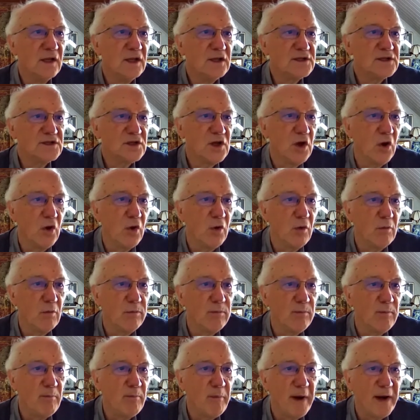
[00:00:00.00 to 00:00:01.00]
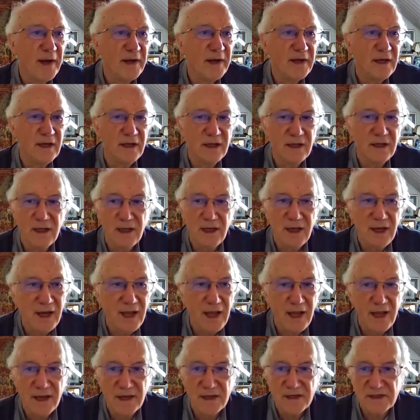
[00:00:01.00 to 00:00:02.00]
So parallel
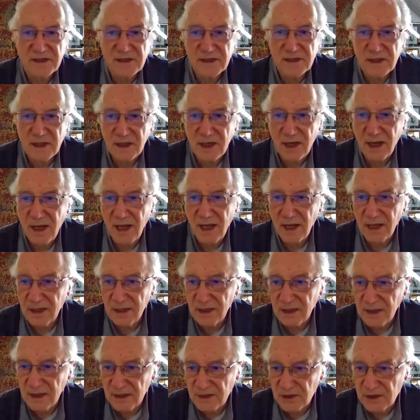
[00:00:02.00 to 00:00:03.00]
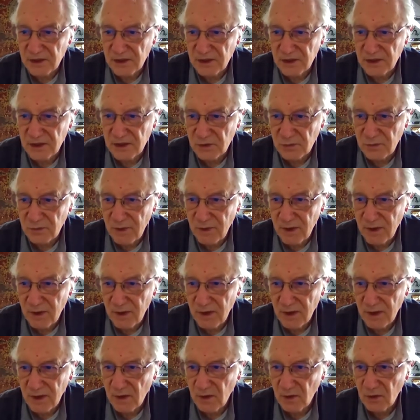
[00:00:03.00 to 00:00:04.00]
lines like this
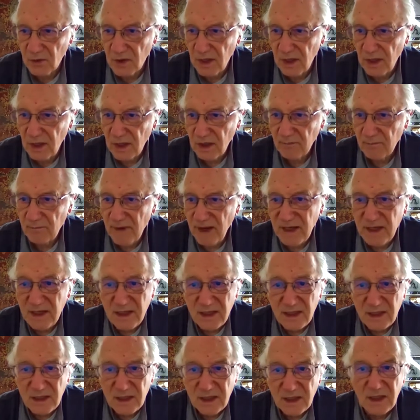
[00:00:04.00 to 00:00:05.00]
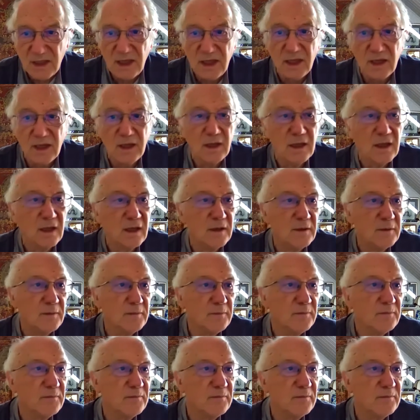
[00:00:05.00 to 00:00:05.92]
one, okay, make it thin,